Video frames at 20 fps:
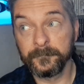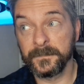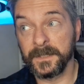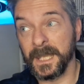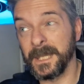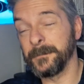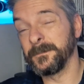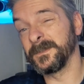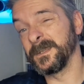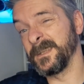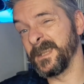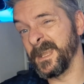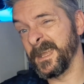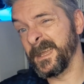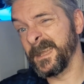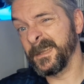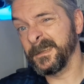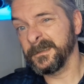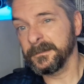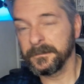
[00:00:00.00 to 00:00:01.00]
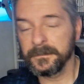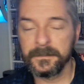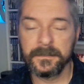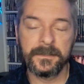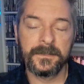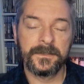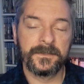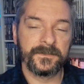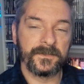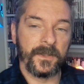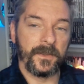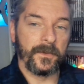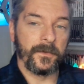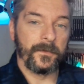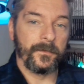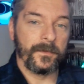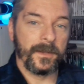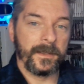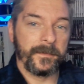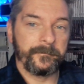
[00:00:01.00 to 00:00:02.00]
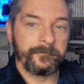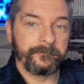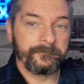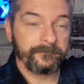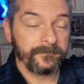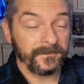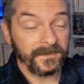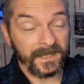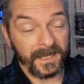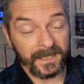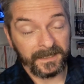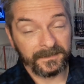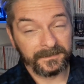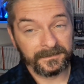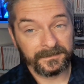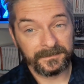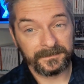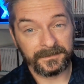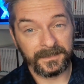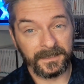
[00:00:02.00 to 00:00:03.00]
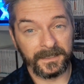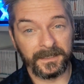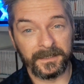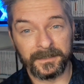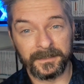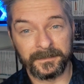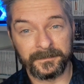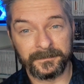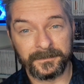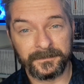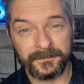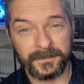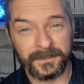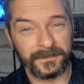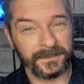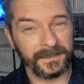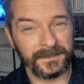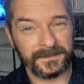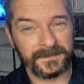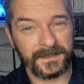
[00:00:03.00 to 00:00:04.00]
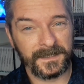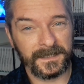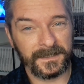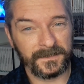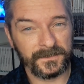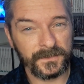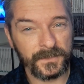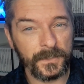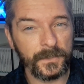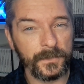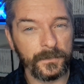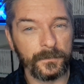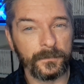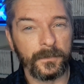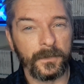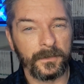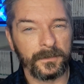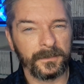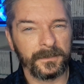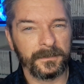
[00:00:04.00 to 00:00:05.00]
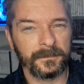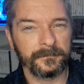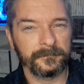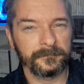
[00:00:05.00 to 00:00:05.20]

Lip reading: games in there. So yeah, didn't take too long.